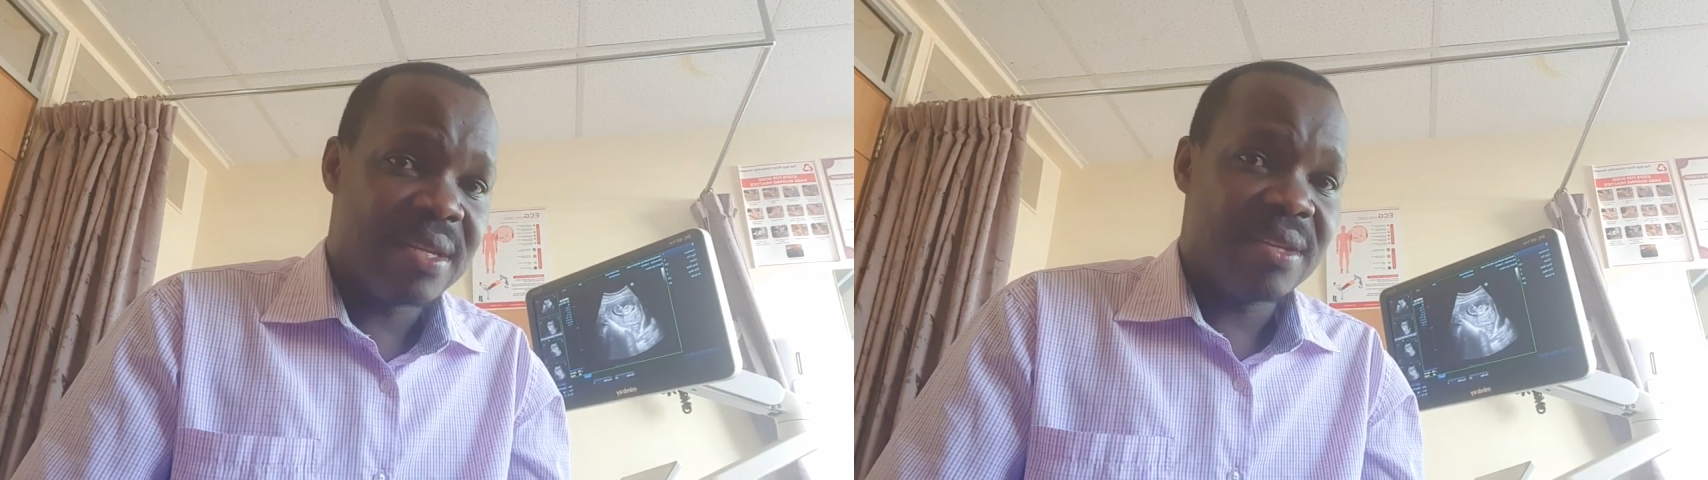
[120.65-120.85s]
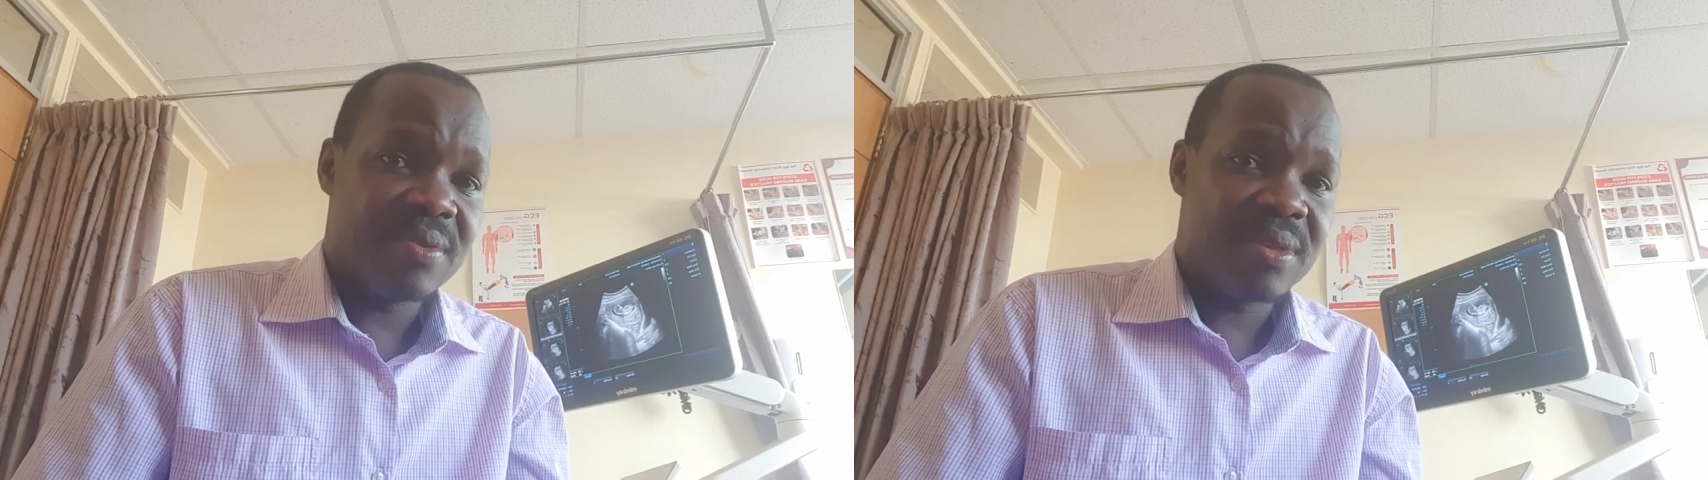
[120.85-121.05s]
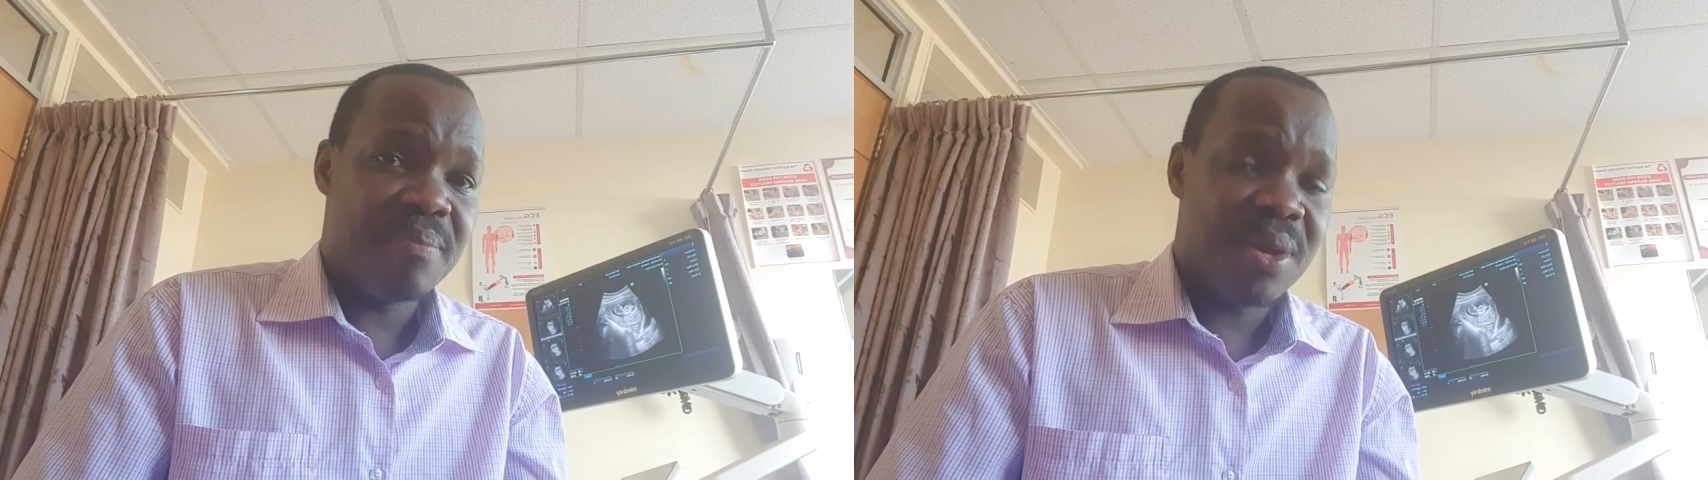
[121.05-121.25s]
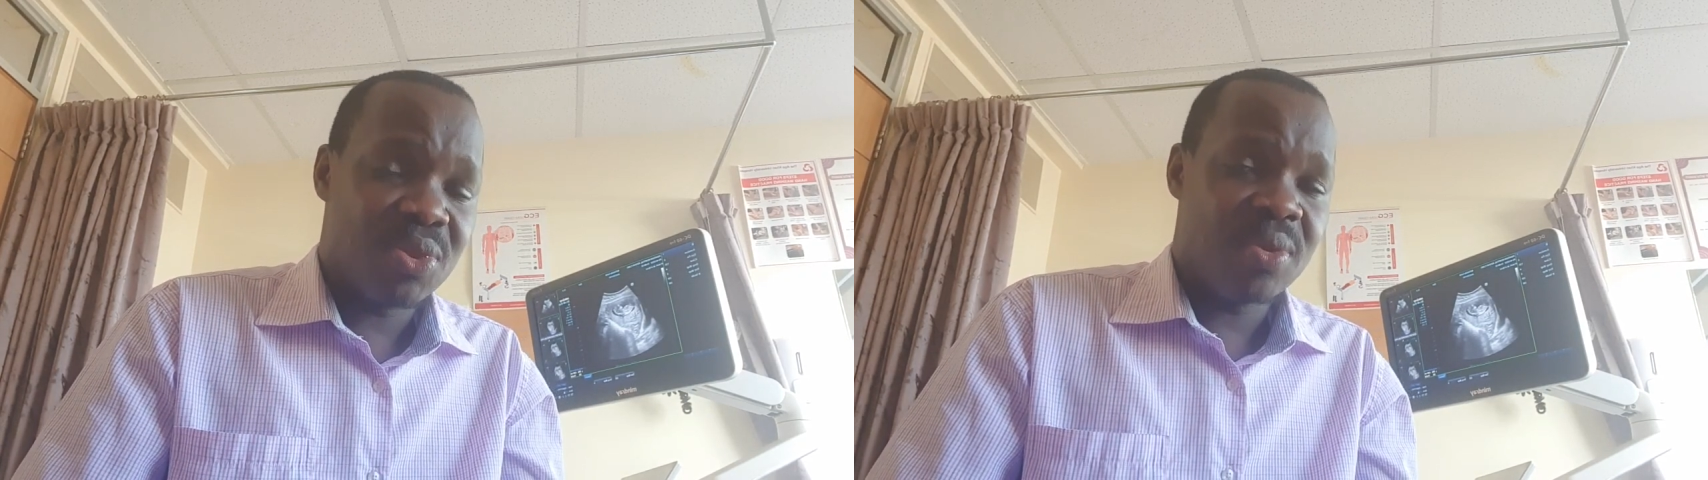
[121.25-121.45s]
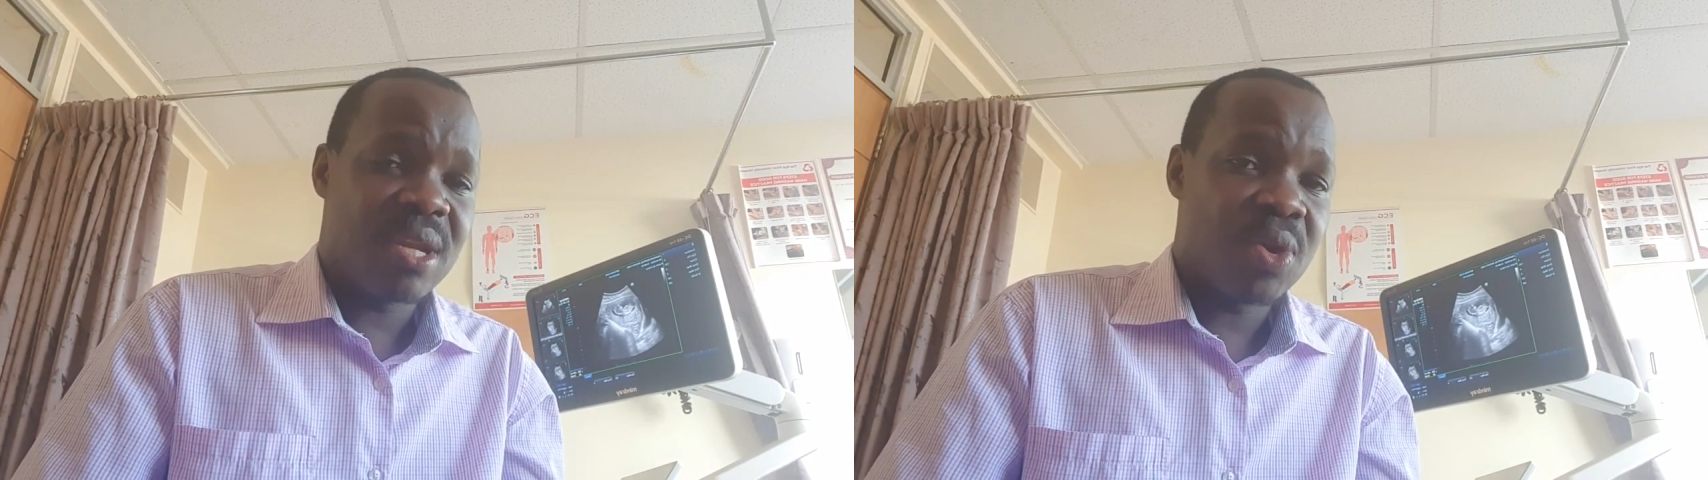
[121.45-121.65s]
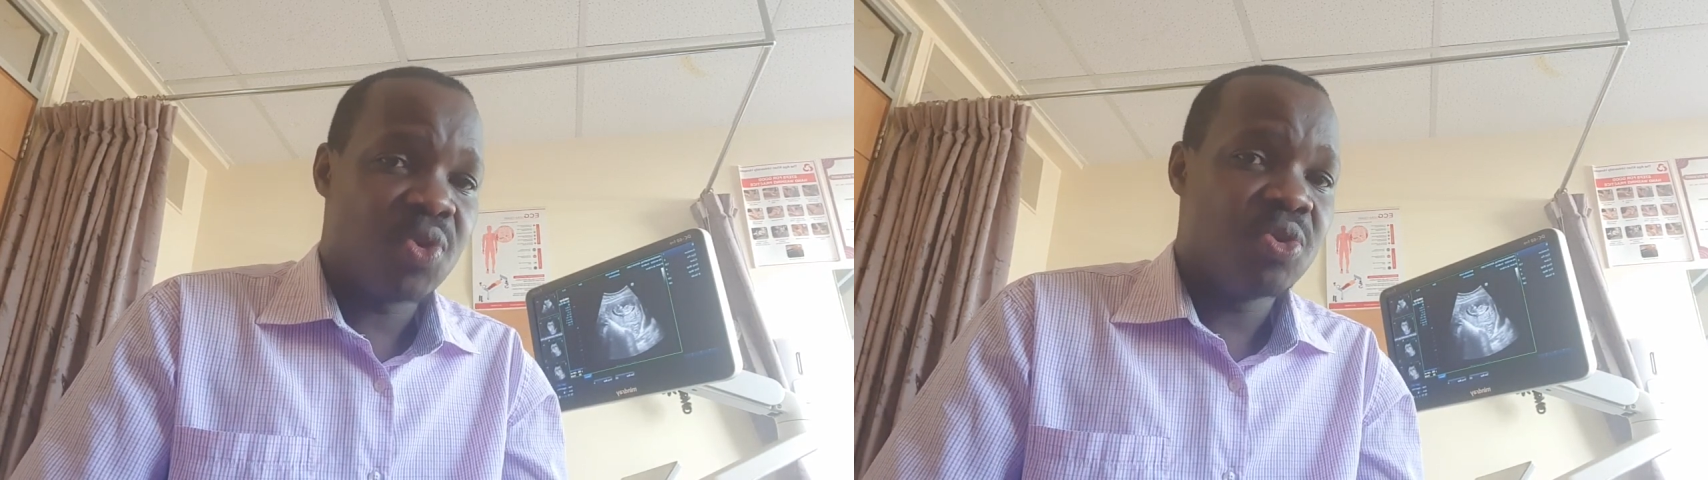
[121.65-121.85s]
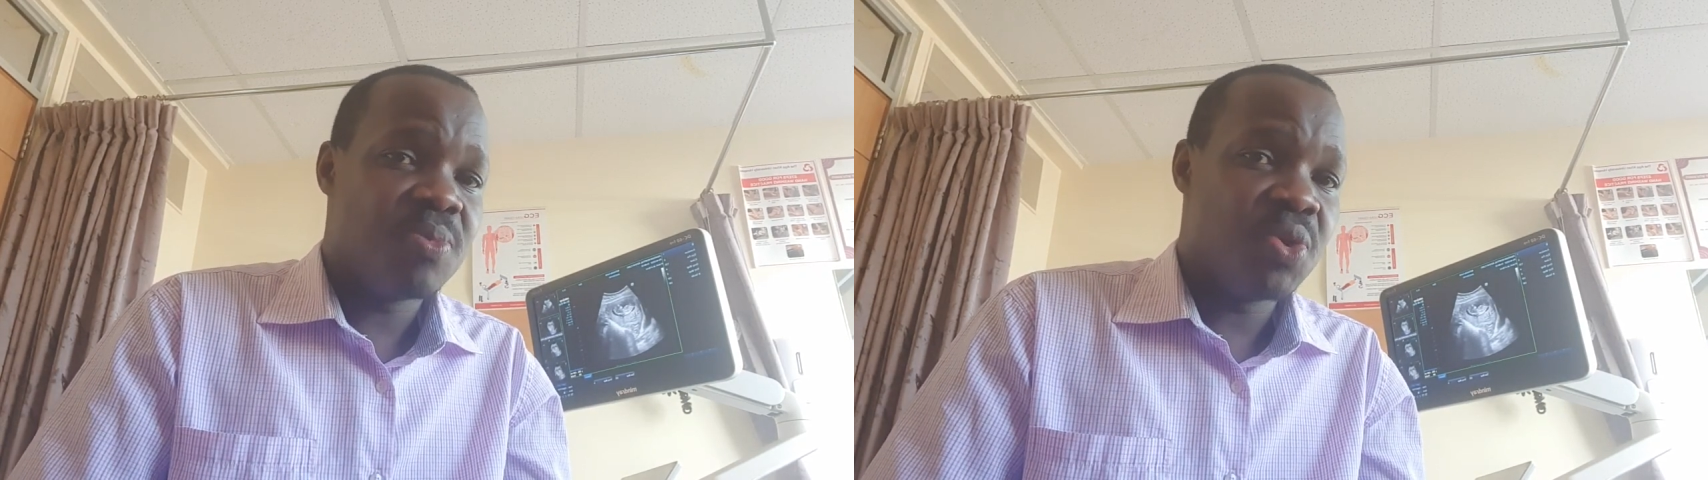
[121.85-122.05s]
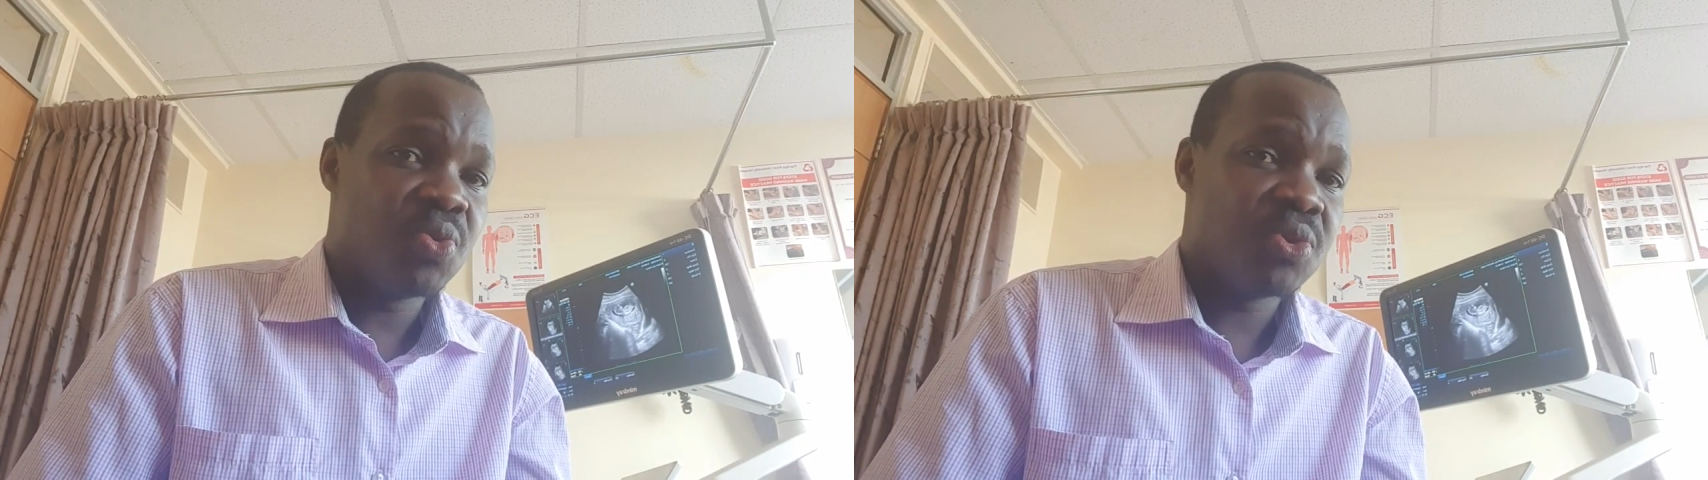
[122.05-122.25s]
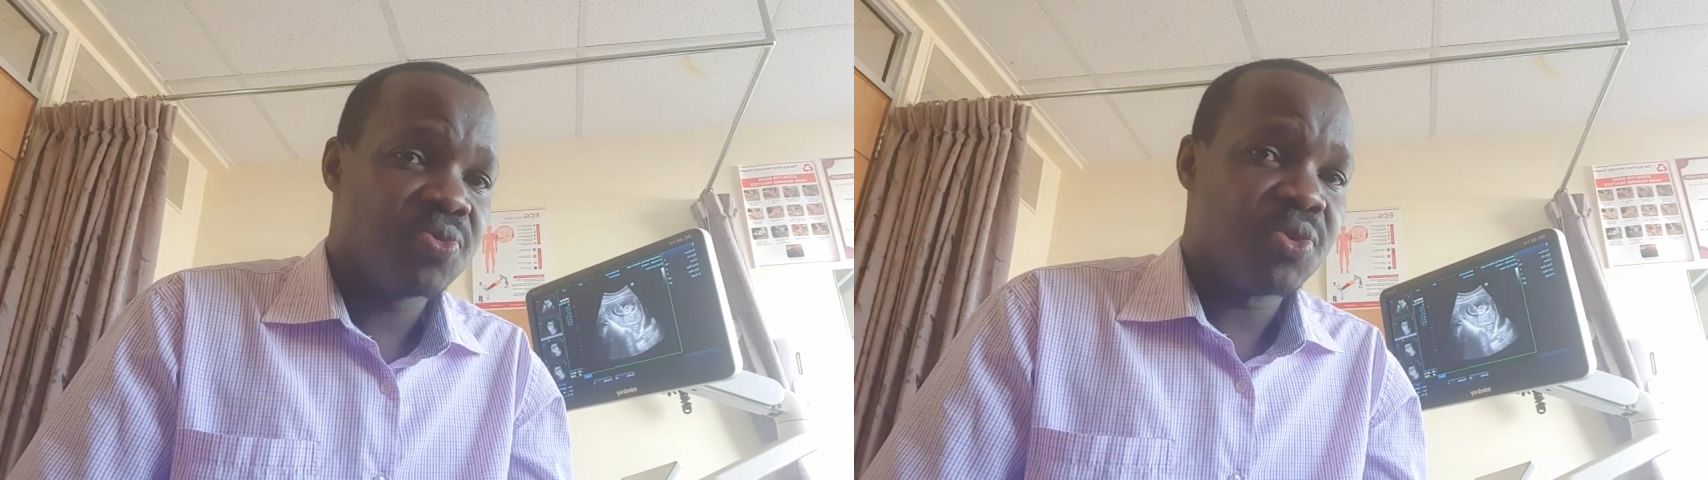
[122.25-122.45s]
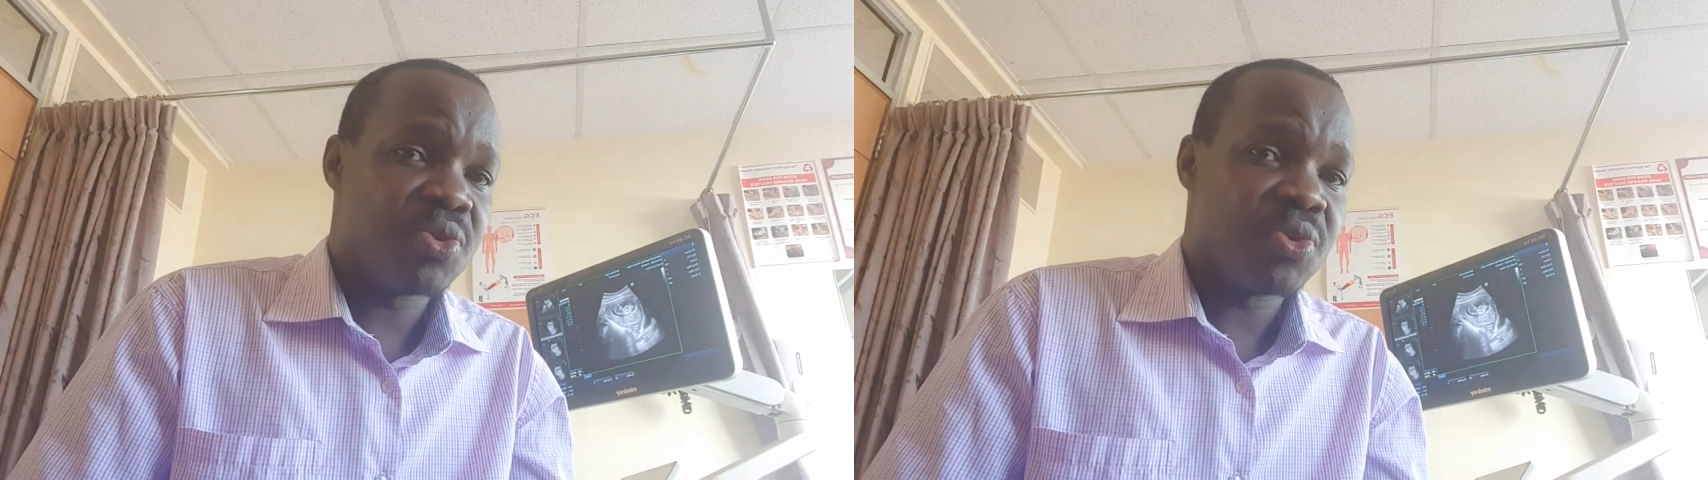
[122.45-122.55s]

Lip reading: the method that are going to be used for